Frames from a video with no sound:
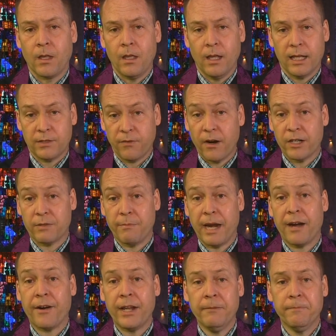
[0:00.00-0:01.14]
As far as
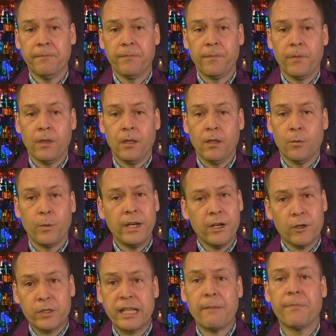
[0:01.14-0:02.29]
Mary, we know
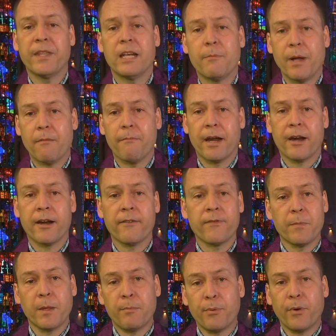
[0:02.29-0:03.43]
something about Mary from
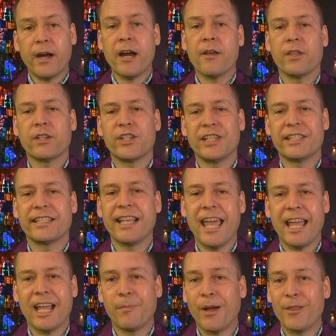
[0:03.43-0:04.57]
the prayer that she
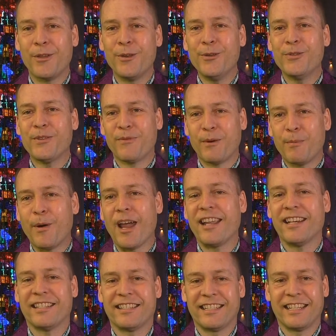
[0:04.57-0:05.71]
sang upon the news of her
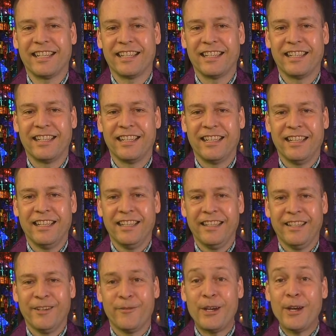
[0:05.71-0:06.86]
pregnancy.
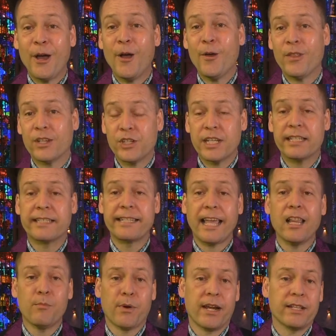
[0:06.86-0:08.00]
We know that she
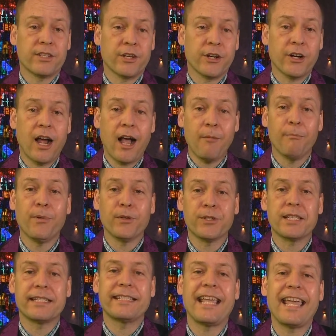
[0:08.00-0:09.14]
celebrates her humble
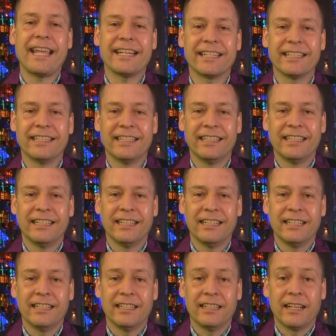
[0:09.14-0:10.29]
state,
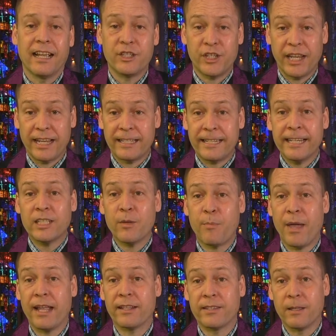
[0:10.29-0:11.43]
and she
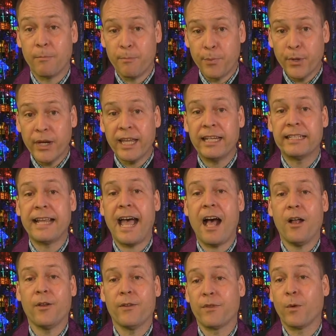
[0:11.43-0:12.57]
anticipates the bringing
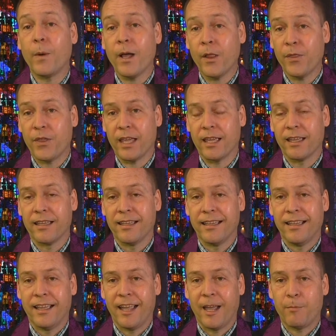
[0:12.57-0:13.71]
down of the wealthy
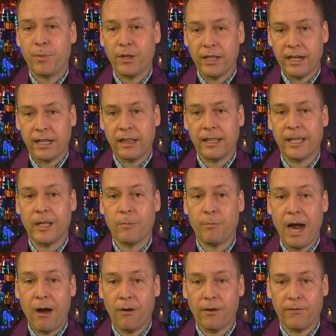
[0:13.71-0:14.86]
and politically
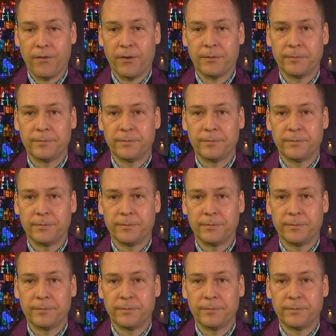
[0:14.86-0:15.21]
powerful.